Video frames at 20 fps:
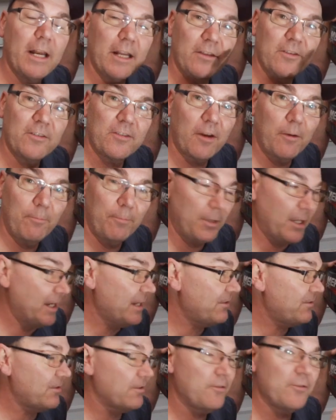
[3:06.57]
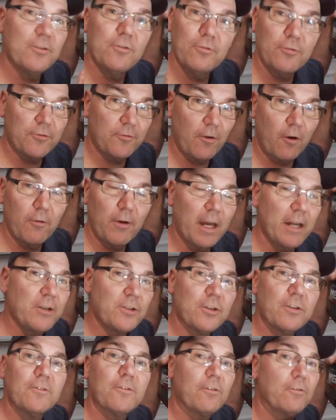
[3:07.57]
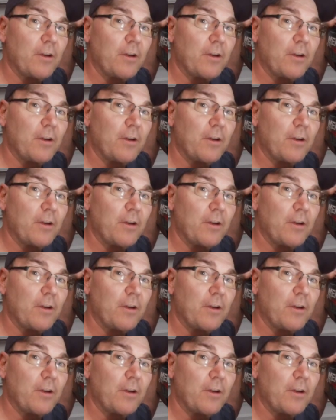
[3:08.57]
And in some places, two stroke engines